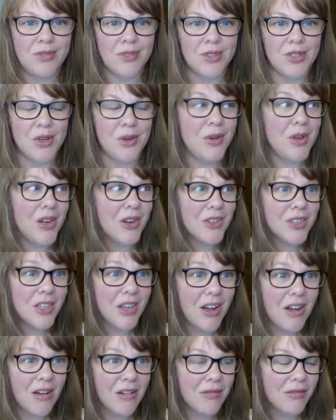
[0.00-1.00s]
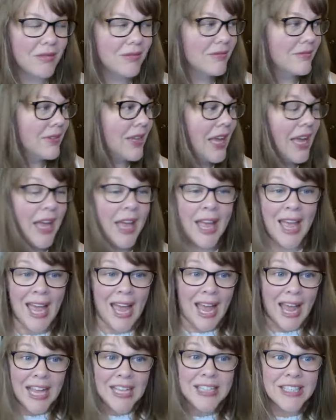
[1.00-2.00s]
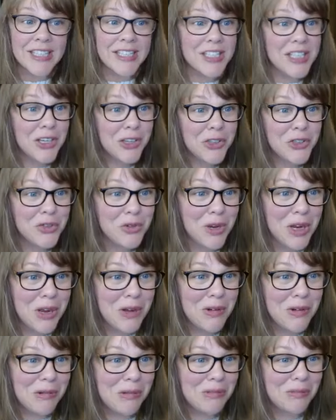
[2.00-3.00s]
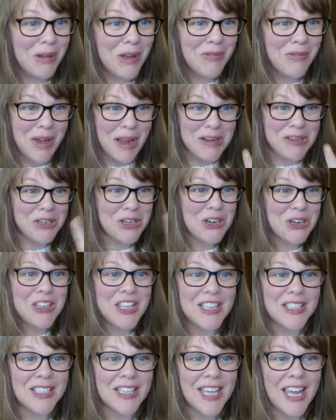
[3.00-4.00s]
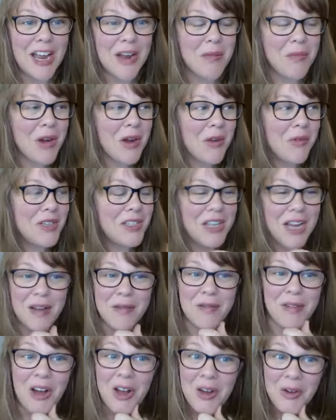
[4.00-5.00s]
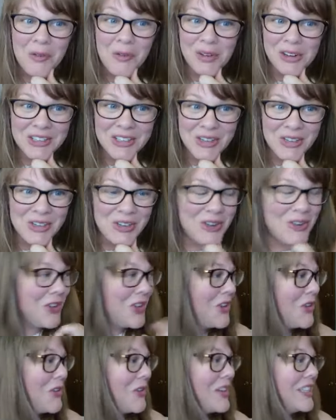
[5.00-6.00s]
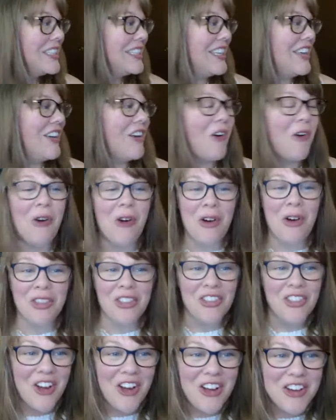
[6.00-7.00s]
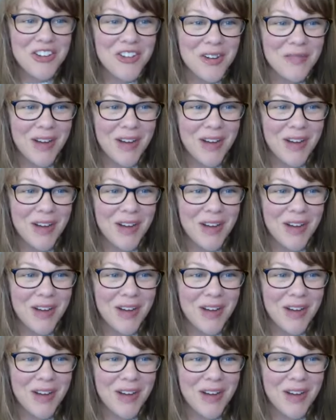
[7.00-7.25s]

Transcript: two years ago, it's still true. If I turn this camera, which I'm not going to do, you would see all the laundry